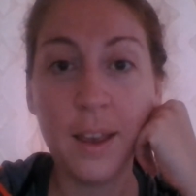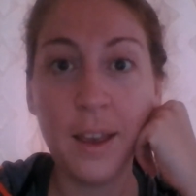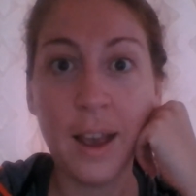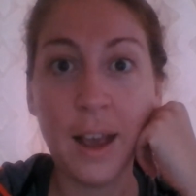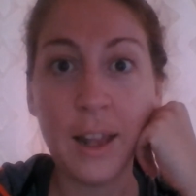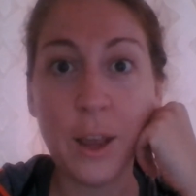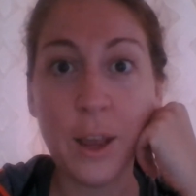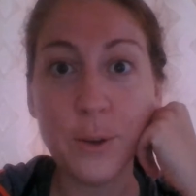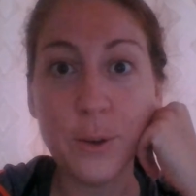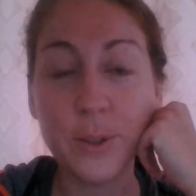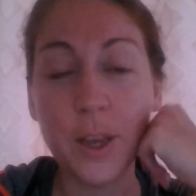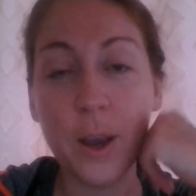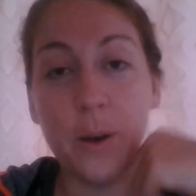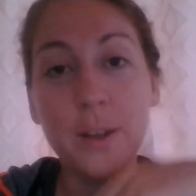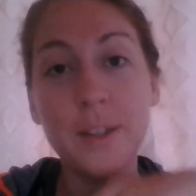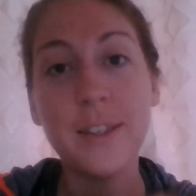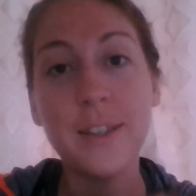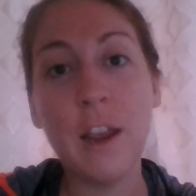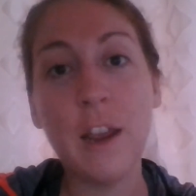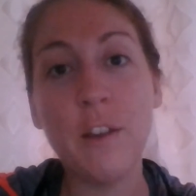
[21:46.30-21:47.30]
Hello, so
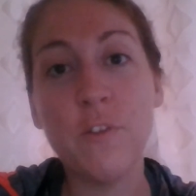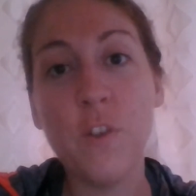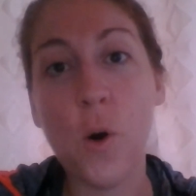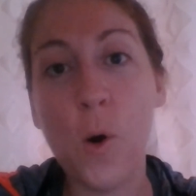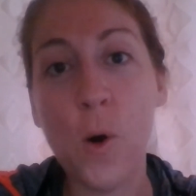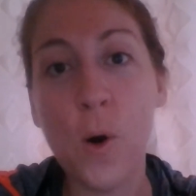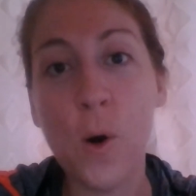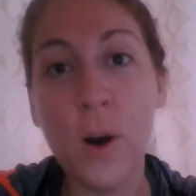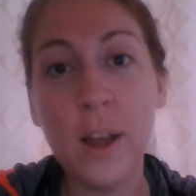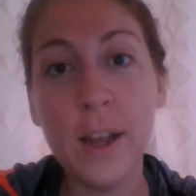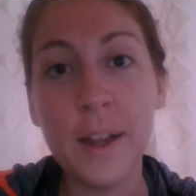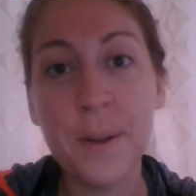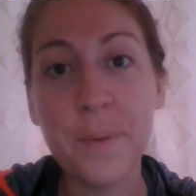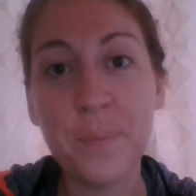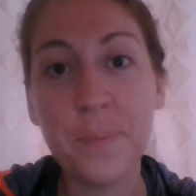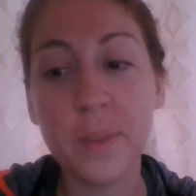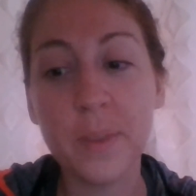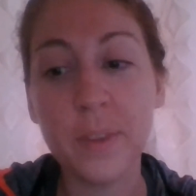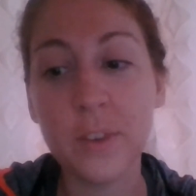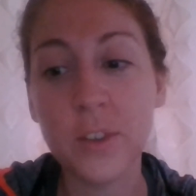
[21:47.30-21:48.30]
it's day 4,
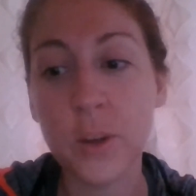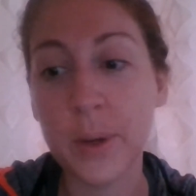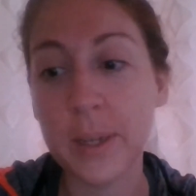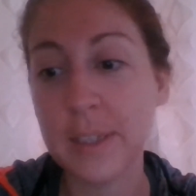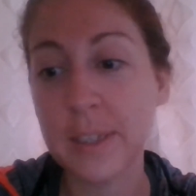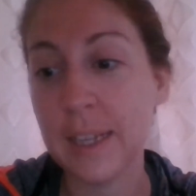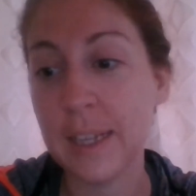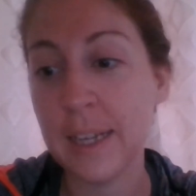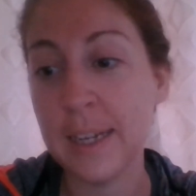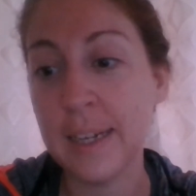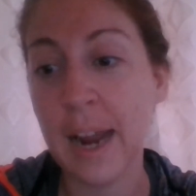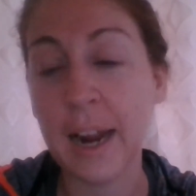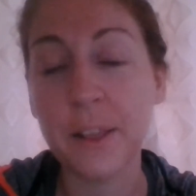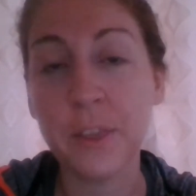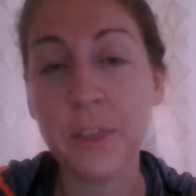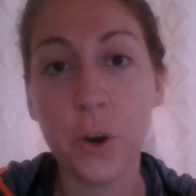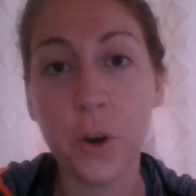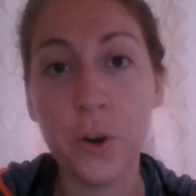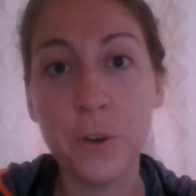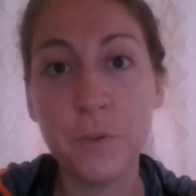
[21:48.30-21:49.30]
so it's the
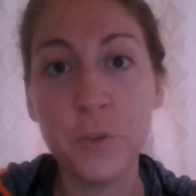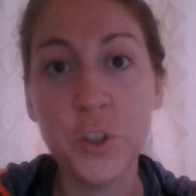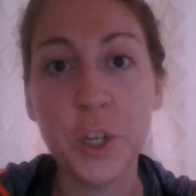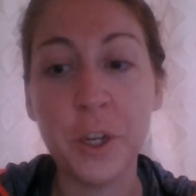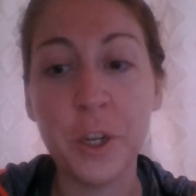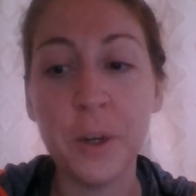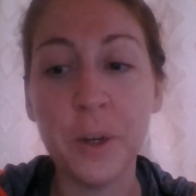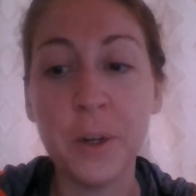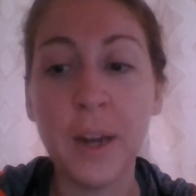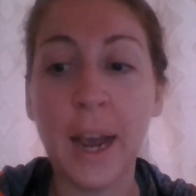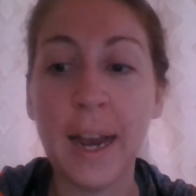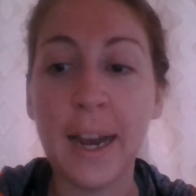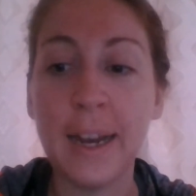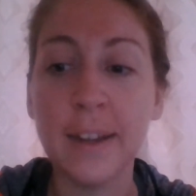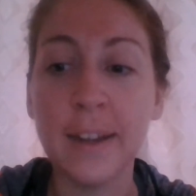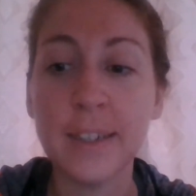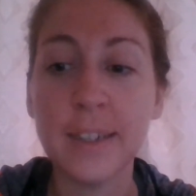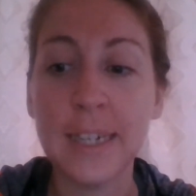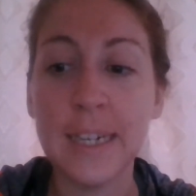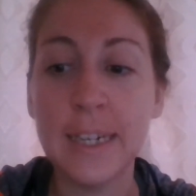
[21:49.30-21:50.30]
9th of June
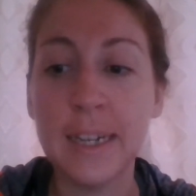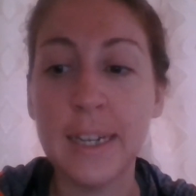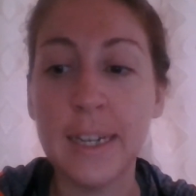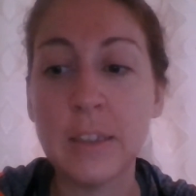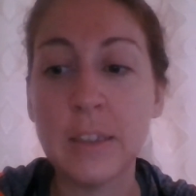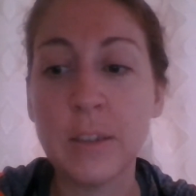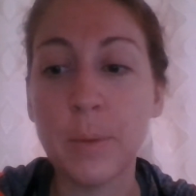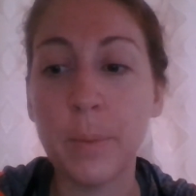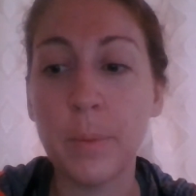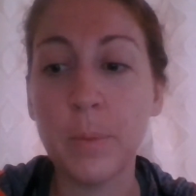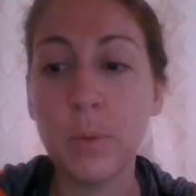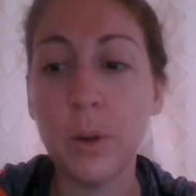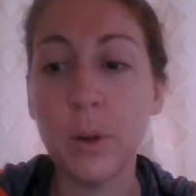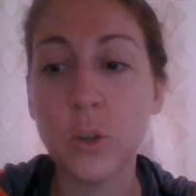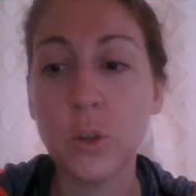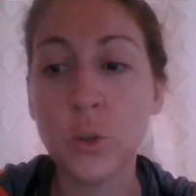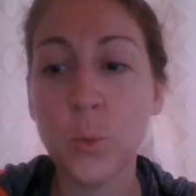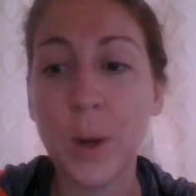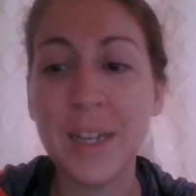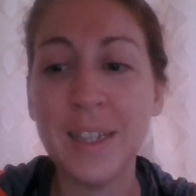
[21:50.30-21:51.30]
and it is
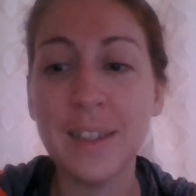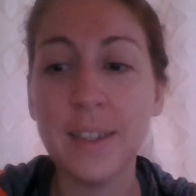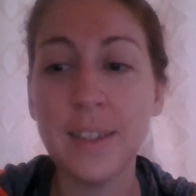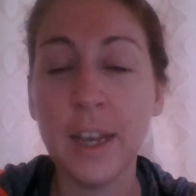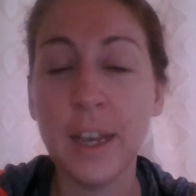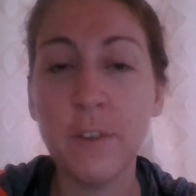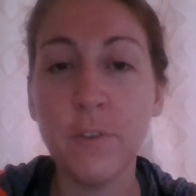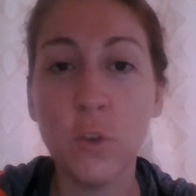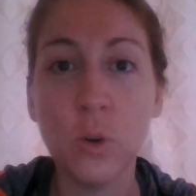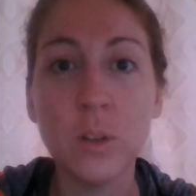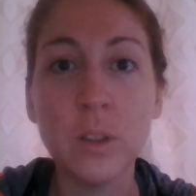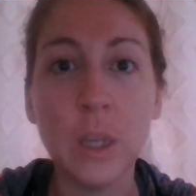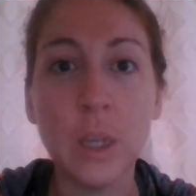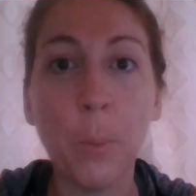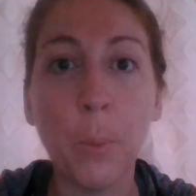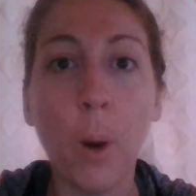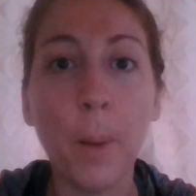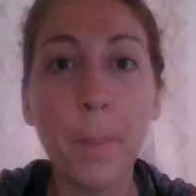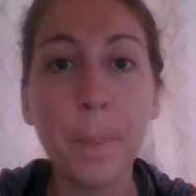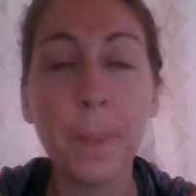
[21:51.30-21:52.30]

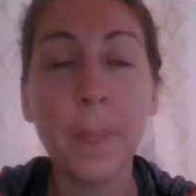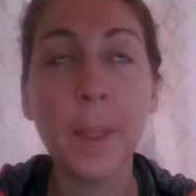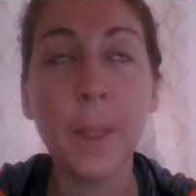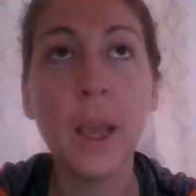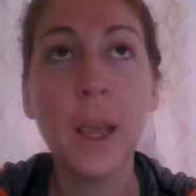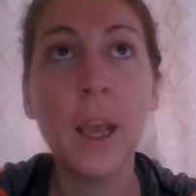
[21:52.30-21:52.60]
20:41.